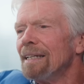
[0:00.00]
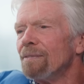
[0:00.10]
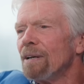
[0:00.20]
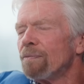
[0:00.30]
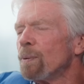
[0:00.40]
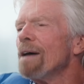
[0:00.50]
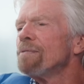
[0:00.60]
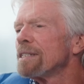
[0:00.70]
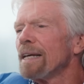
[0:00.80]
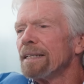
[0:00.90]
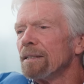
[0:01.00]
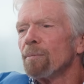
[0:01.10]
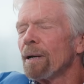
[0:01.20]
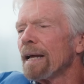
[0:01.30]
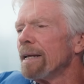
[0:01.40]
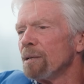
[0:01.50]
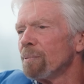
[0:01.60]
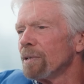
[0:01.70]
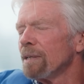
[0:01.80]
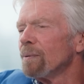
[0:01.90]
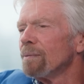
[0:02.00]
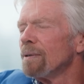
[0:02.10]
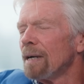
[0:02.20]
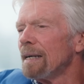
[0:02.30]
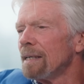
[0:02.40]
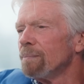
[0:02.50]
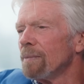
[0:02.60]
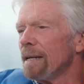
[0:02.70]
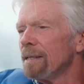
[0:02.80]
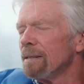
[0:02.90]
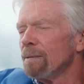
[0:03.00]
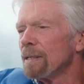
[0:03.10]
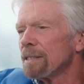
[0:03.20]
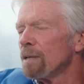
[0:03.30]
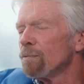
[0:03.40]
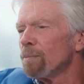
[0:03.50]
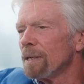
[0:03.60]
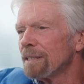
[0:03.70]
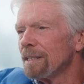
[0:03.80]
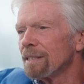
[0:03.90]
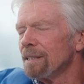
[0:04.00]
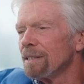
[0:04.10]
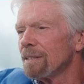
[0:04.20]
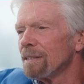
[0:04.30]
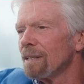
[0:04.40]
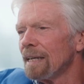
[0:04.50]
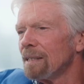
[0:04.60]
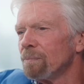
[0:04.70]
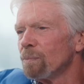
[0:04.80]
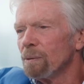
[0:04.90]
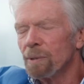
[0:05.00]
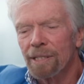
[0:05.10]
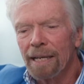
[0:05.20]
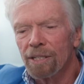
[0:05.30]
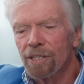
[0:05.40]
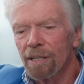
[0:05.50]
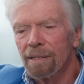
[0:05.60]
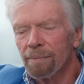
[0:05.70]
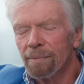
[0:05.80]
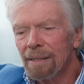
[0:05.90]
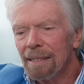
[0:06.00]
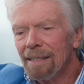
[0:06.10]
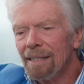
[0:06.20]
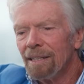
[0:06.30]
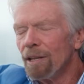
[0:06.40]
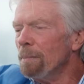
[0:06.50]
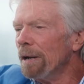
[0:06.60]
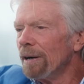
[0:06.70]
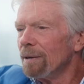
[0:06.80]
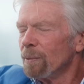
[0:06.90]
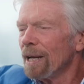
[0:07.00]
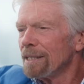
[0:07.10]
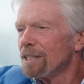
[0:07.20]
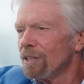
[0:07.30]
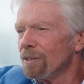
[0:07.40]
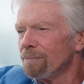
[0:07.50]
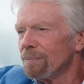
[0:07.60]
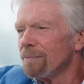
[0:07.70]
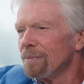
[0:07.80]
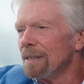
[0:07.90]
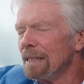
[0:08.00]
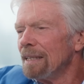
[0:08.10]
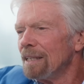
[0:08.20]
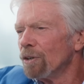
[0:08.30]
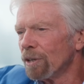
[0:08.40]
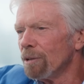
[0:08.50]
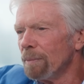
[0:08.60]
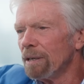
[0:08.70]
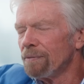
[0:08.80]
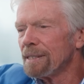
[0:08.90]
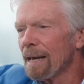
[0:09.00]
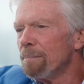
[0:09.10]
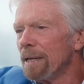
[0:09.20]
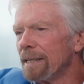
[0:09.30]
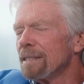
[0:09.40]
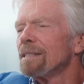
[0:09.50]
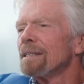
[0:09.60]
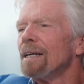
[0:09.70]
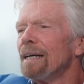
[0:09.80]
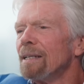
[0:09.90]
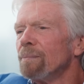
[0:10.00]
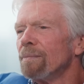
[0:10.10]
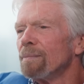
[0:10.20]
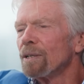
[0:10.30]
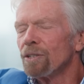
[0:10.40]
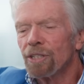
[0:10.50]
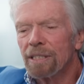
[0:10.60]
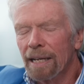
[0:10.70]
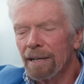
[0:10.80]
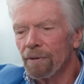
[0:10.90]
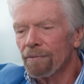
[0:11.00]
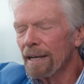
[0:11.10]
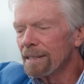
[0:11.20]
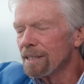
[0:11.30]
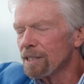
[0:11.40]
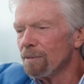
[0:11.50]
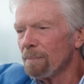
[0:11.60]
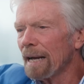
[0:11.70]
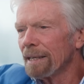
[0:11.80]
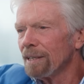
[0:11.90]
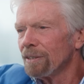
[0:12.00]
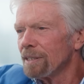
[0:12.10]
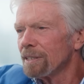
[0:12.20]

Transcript: if, if, we ever said ill about anybody, um, eh, myself or my sisters, um, we were sent to the, the mirror and we had to look at the mirror for 10 minutes um, because she said it reflected so badly on